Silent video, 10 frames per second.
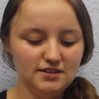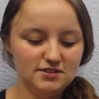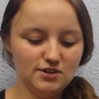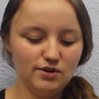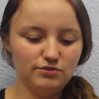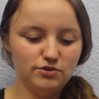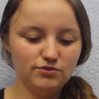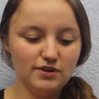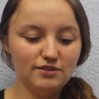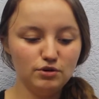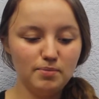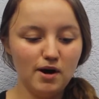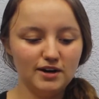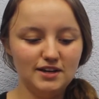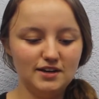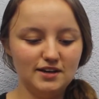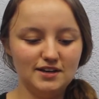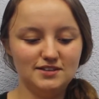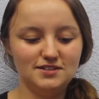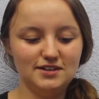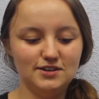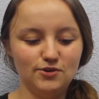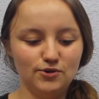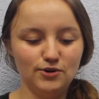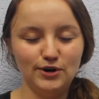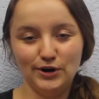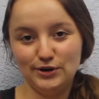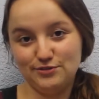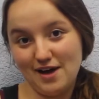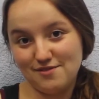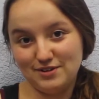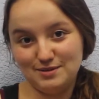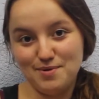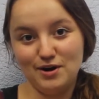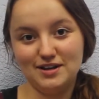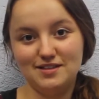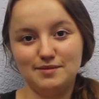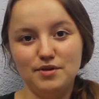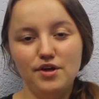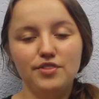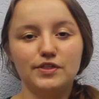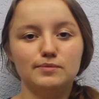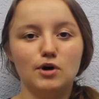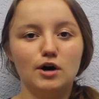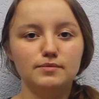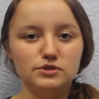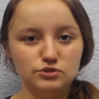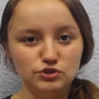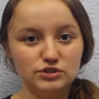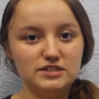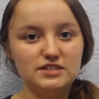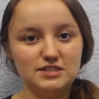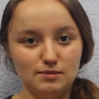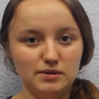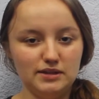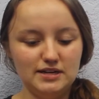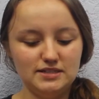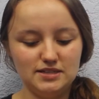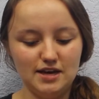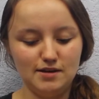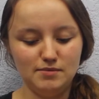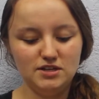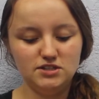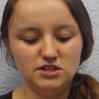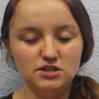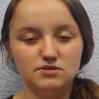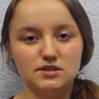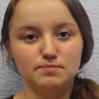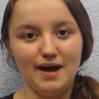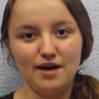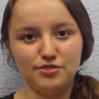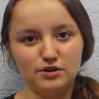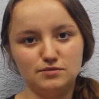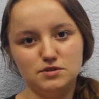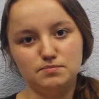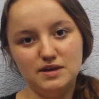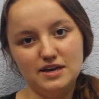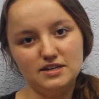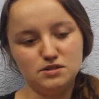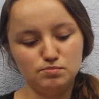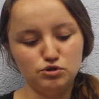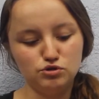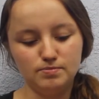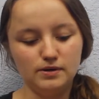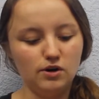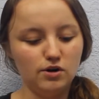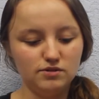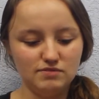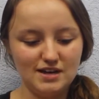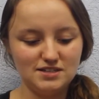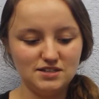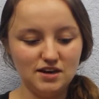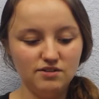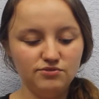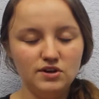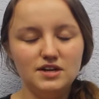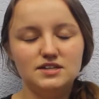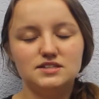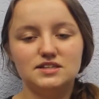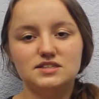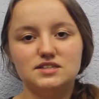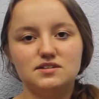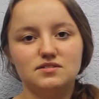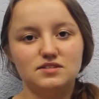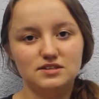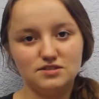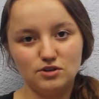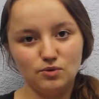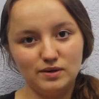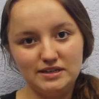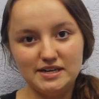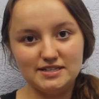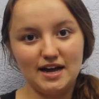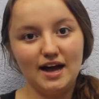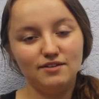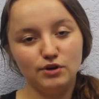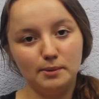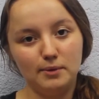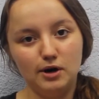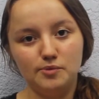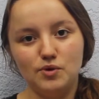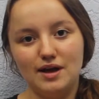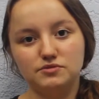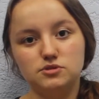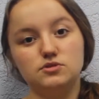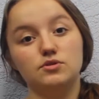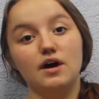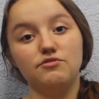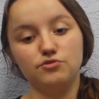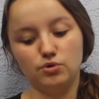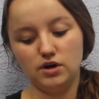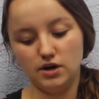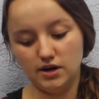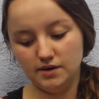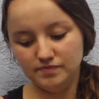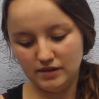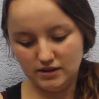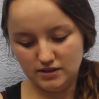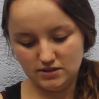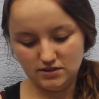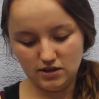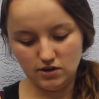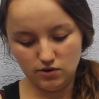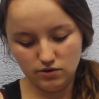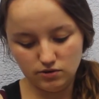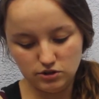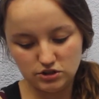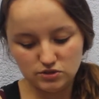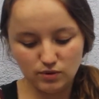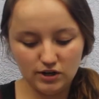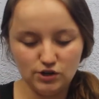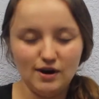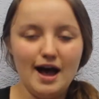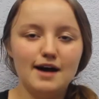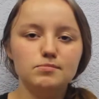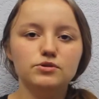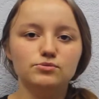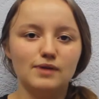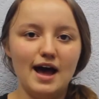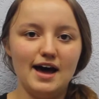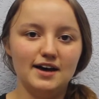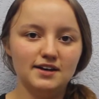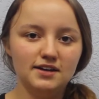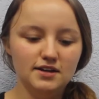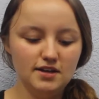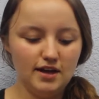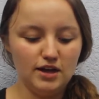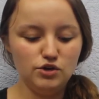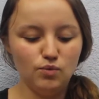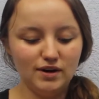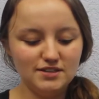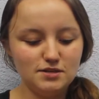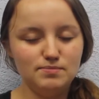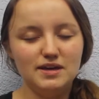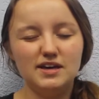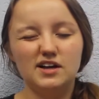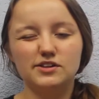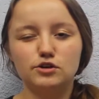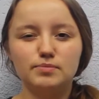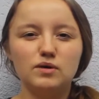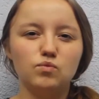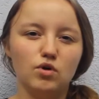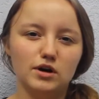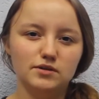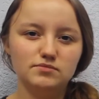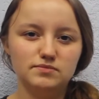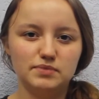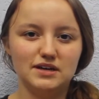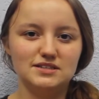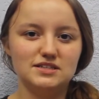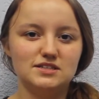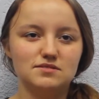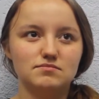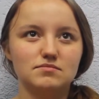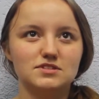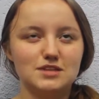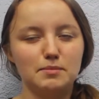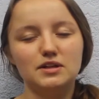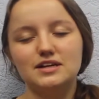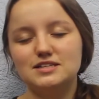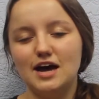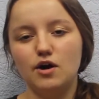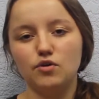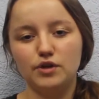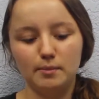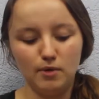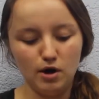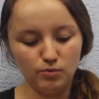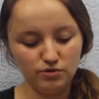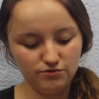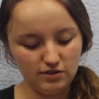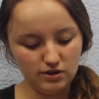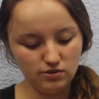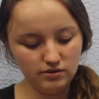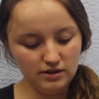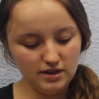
So if you've never pottied a kitten or heard of having to potty them, their mom usually stimulates them to use the bathroom, to pee, to poop, and all of that stuff. Since this little one doesn't have her mom, we have to do that for her. So you just want to grab a rag, and you want it to be a little bit warm because it simulates how their mom would feel.